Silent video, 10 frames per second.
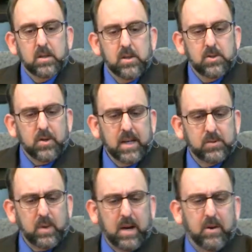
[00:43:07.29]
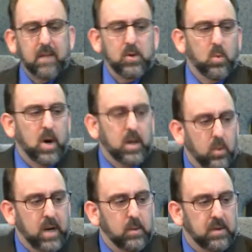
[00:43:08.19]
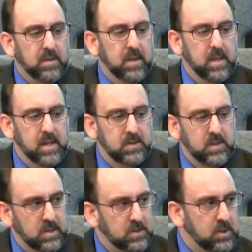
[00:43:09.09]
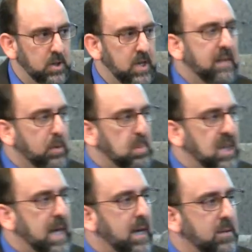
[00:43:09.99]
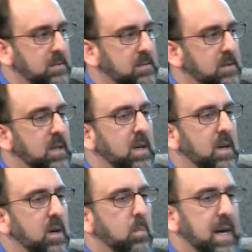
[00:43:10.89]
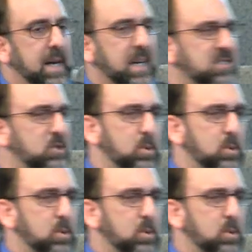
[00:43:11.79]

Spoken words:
So I guess what I would have you walk away with on this is it's good to have a plan, but I guess don't